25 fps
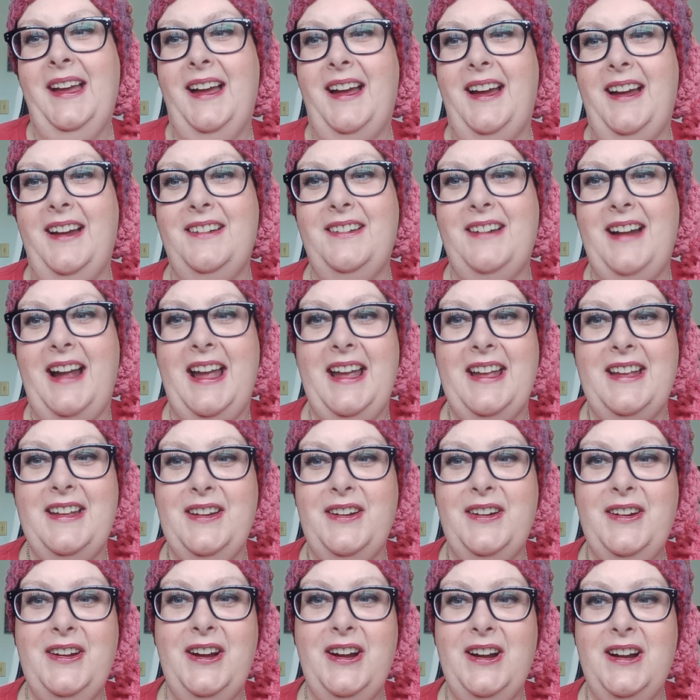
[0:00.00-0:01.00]
All right,
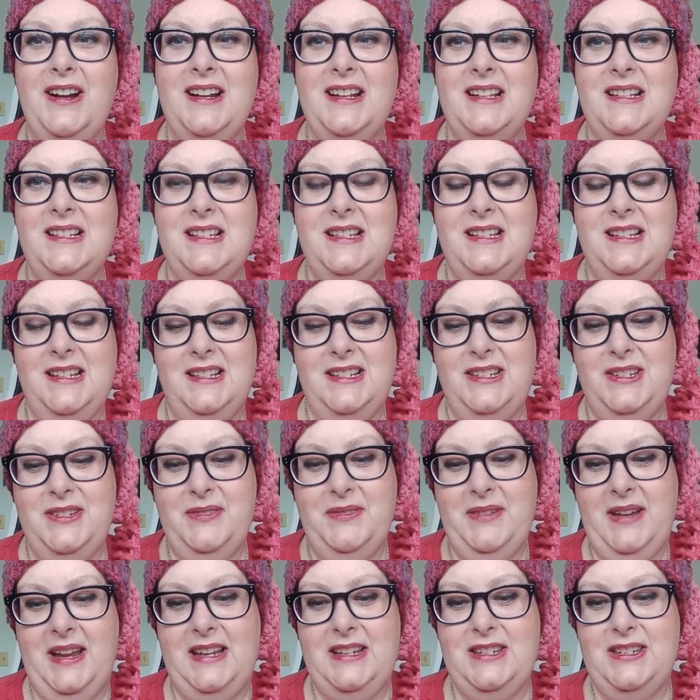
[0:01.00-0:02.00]
your current
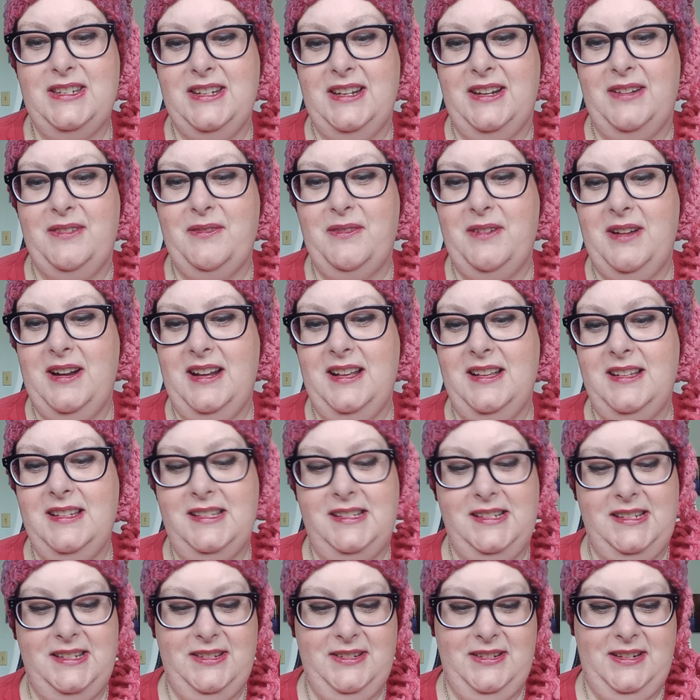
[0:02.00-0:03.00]
situation. What
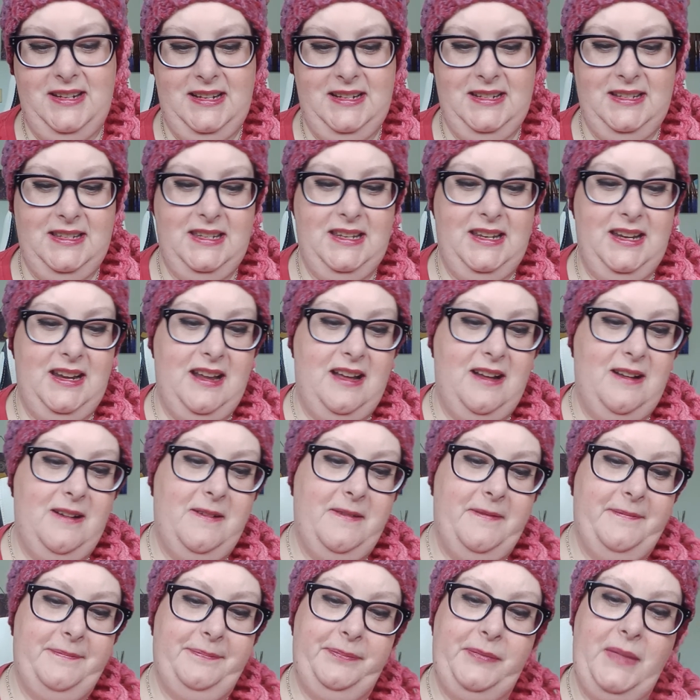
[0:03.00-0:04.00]
else do you need to
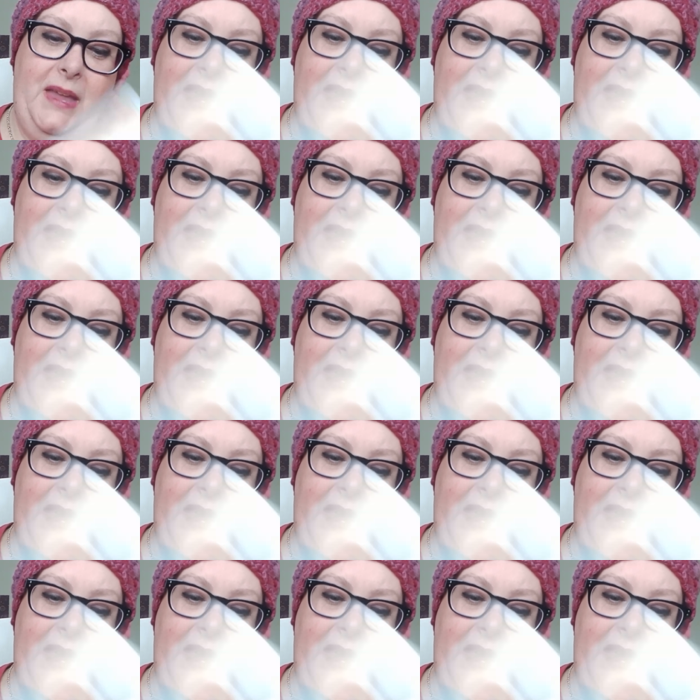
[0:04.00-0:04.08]
know?